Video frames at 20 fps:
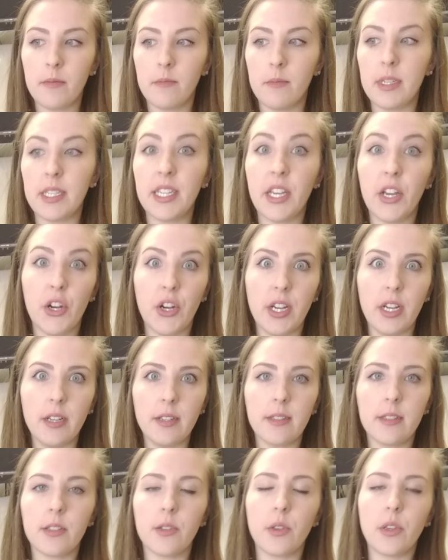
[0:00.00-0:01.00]

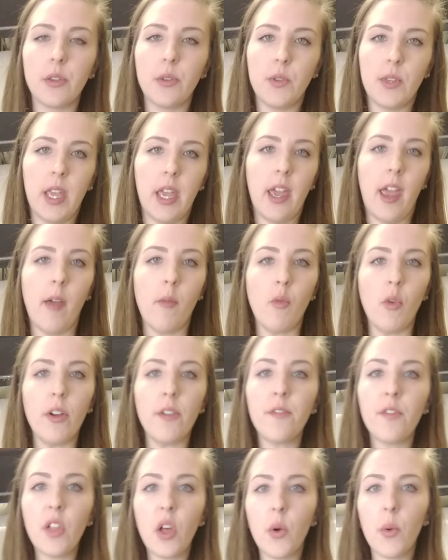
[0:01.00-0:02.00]
materials. So using a more
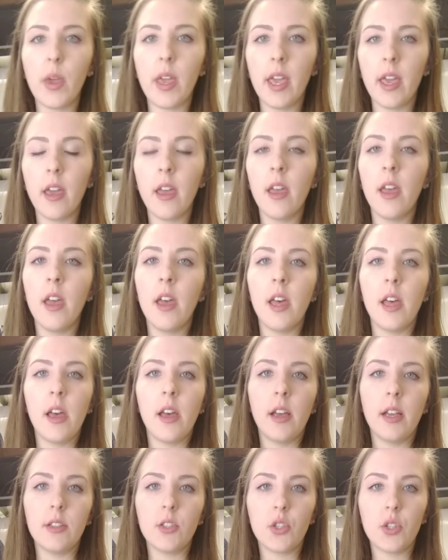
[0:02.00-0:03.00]
flowy
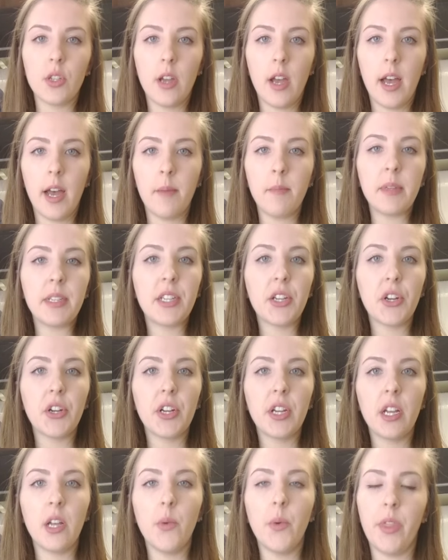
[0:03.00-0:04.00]

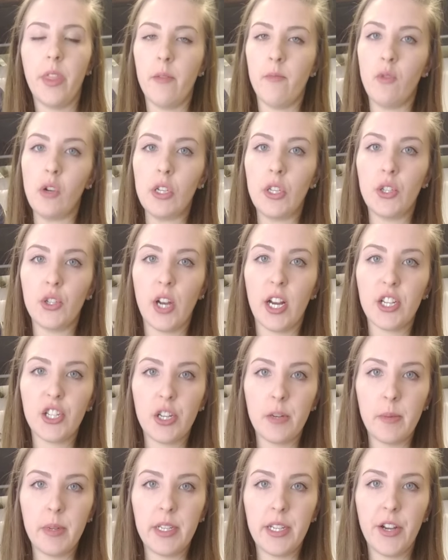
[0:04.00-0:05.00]
material with a more
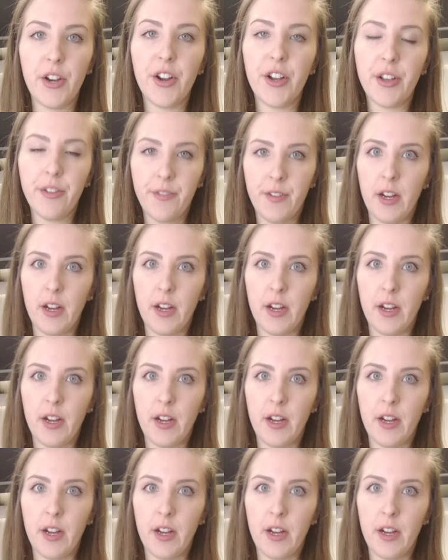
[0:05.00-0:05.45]
structured material, for